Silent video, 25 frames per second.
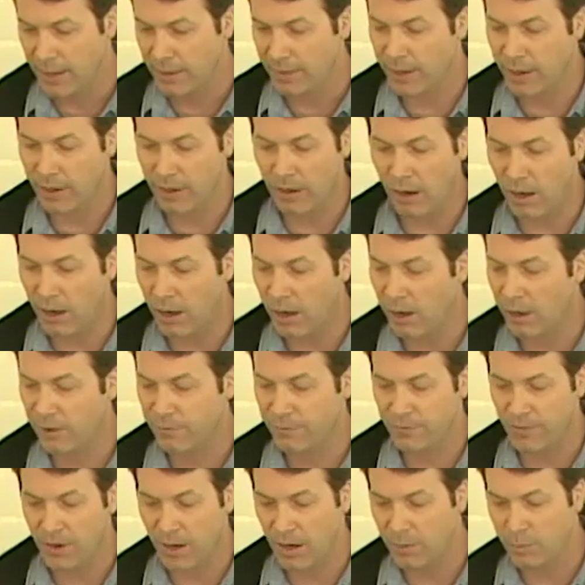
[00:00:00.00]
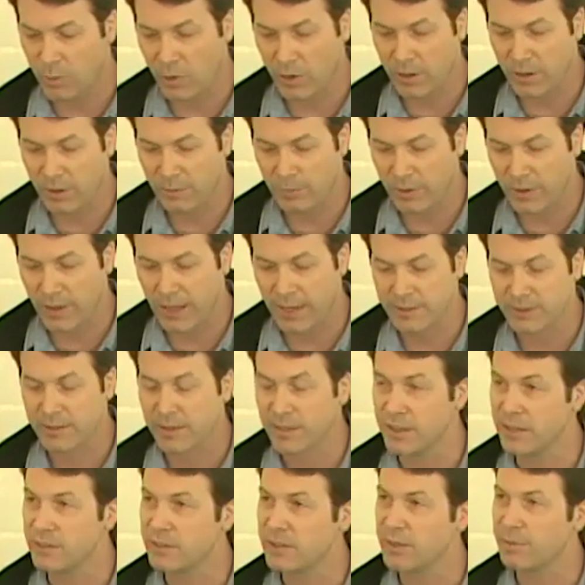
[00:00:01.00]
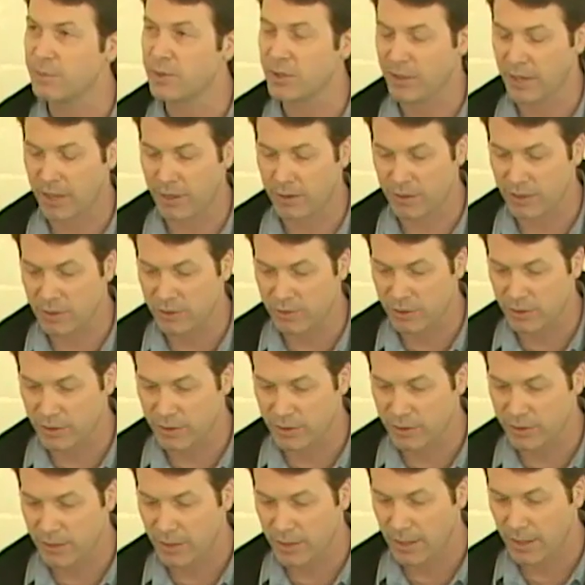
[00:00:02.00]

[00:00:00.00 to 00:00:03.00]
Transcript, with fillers: They are all far more complex than these simple caricatures.